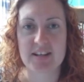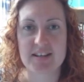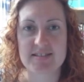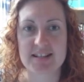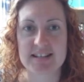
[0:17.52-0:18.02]

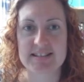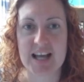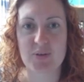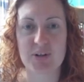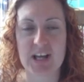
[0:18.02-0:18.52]
So let's
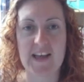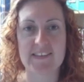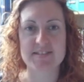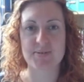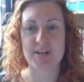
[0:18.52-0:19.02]
have a look at
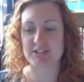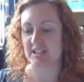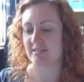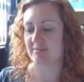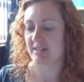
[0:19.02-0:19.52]
this
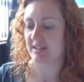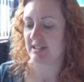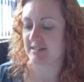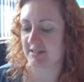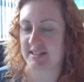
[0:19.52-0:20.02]
question.
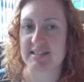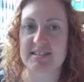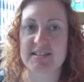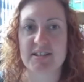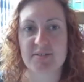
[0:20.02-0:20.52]
So this
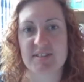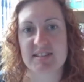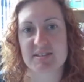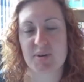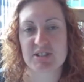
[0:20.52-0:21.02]
is another
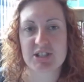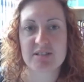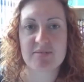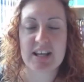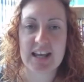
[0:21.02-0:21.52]
physics
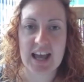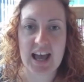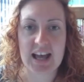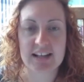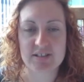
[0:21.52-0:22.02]
question
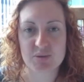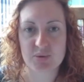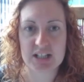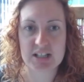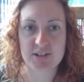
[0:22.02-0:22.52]
and
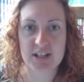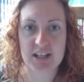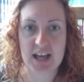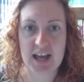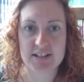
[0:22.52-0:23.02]
we're
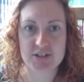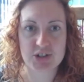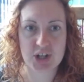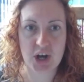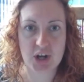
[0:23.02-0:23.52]
looking at
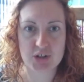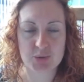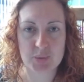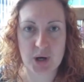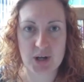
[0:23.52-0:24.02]
charged
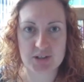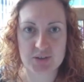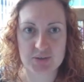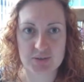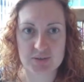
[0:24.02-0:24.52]

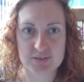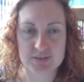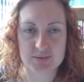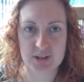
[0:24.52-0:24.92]
particles.